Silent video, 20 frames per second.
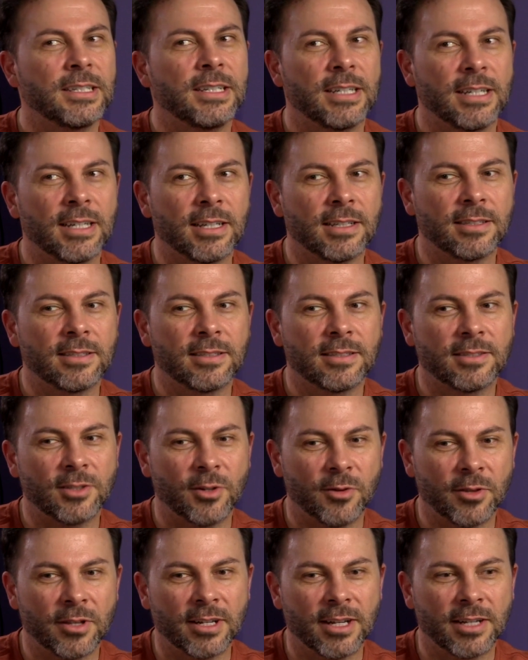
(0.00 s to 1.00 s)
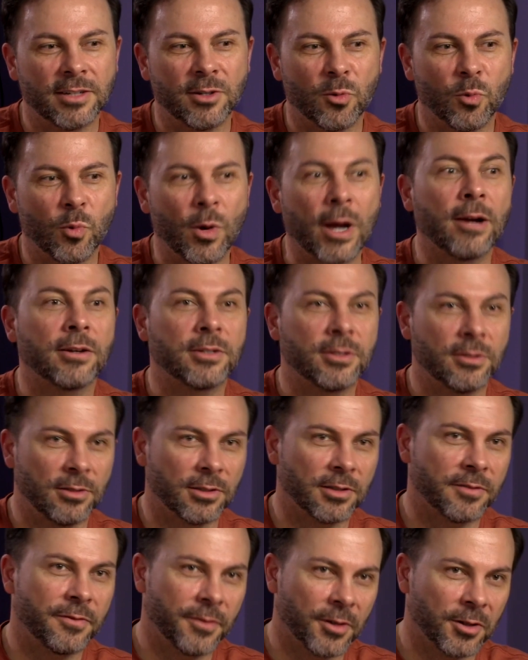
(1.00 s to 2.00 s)
it's so that I know where to
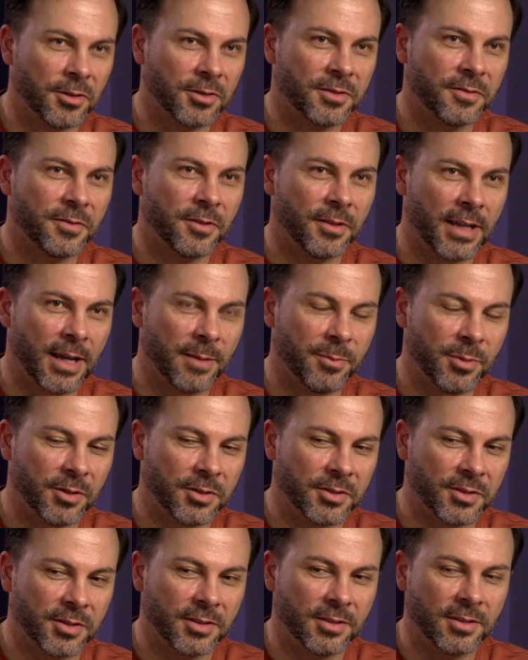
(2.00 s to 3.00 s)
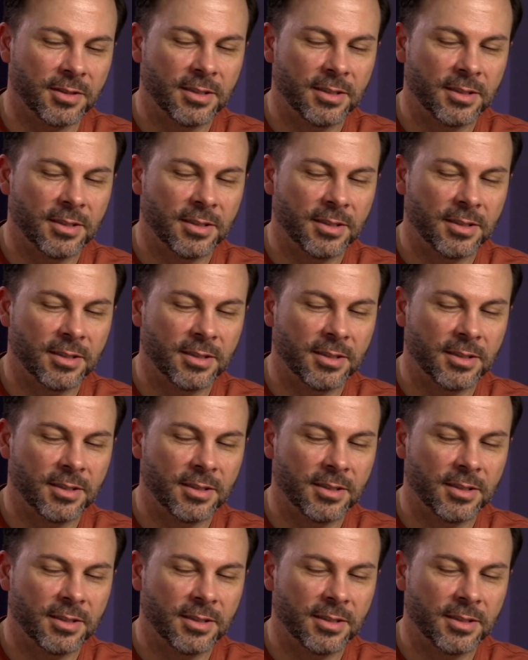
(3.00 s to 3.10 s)
look first for that person.